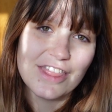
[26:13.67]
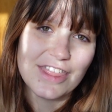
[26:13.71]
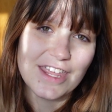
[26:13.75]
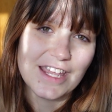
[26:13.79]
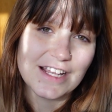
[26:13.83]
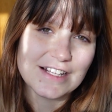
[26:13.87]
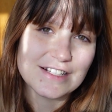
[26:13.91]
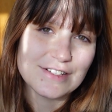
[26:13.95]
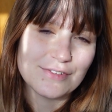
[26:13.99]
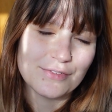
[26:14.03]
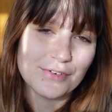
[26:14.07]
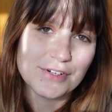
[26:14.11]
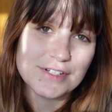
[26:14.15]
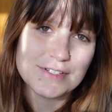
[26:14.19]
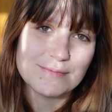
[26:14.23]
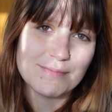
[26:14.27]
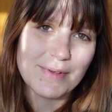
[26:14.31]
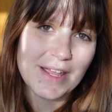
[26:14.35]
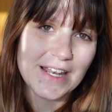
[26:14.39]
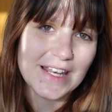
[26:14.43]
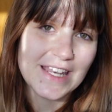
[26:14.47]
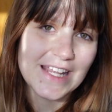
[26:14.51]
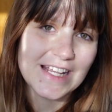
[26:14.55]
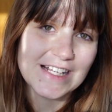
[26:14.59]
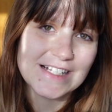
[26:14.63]
Thanks for
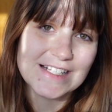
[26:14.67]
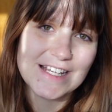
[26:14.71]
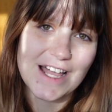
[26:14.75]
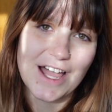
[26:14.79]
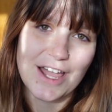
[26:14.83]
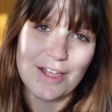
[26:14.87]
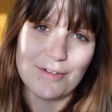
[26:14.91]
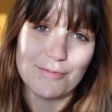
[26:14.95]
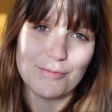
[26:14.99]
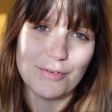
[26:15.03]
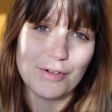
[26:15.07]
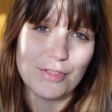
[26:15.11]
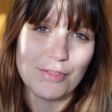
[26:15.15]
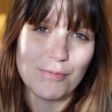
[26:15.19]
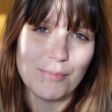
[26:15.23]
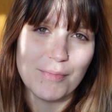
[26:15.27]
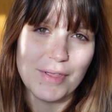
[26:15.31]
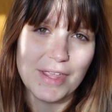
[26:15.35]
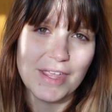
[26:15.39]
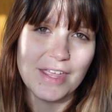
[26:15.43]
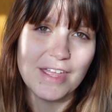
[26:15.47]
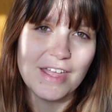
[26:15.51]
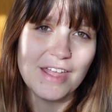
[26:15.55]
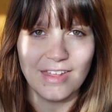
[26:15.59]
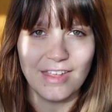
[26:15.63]
spending time with
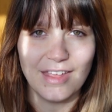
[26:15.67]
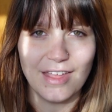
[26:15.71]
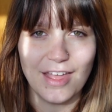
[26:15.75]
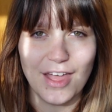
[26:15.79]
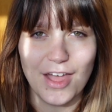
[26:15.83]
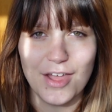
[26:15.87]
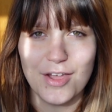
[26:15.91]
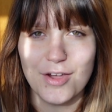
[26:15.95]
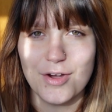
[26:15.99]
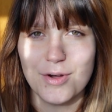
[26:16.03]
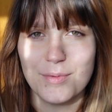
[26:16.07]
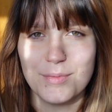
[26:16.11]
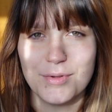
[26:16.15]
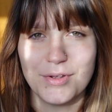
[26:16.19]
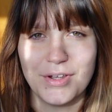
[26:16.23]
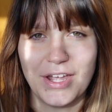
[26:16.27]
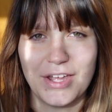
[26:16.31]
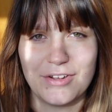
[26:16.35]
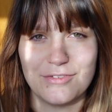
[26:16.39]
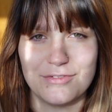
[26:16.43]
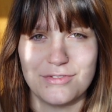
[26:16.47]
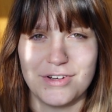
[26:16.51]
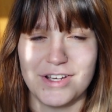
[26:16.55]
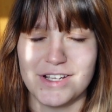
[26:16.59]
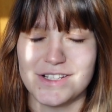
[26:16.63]
me. I hope you
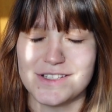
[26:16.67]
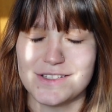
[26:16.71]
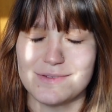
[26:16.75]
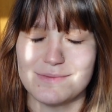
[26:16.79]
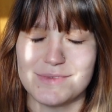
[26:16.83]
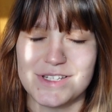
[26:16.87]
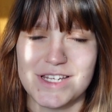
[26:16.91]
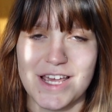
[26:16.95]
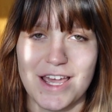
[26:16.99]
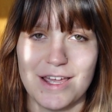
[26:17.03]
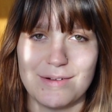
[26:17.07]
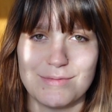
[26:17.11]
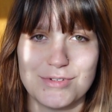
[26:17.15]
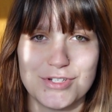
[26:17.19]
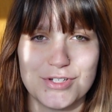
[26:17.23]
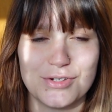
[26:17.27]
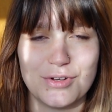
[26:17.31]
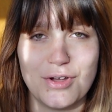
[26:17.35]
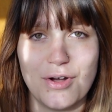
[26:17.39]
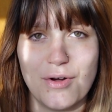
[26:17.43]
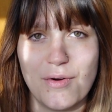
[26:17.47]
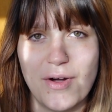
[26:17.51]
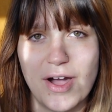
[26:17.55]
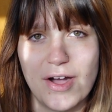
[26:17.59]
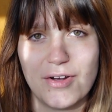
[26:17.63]
can find some time to
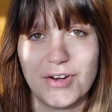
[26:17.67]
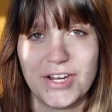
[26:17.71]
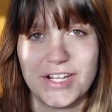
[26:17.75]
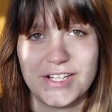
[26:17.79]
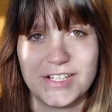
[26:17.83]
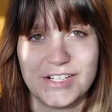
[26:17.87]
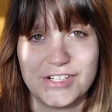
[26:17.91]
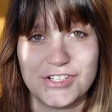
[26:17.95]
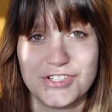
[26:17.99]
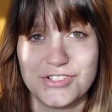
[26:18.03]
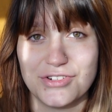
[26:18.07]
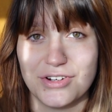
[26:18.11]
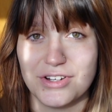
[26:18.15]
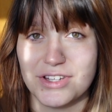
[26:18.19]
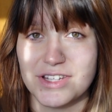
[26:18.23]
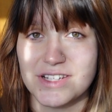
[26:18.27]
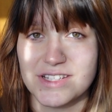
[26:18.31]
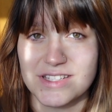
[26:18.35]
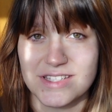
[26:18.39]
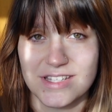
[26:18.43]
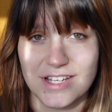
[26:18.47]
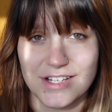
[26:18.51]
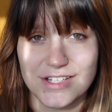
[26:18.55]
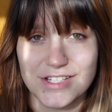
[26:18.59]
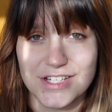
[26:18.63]
go out and enjoy the
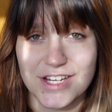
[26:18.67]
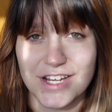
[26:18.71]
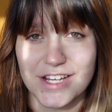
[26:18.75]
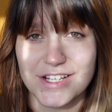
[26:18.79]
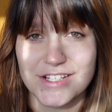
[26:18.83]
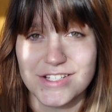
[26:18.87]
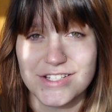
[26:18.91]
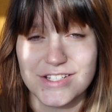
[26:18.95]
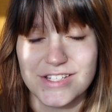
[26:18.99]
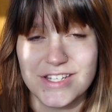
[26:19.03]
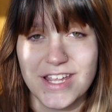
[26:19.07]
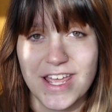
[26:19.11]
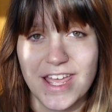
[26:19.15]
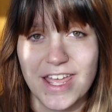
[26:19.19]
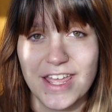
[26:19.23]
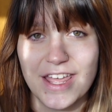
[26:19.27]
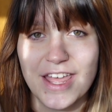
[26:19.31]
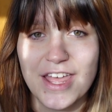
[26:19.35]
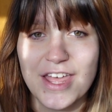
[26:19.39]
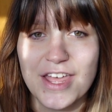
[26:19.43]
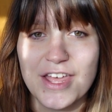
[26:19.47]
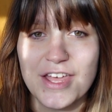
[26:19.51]
sunshine today.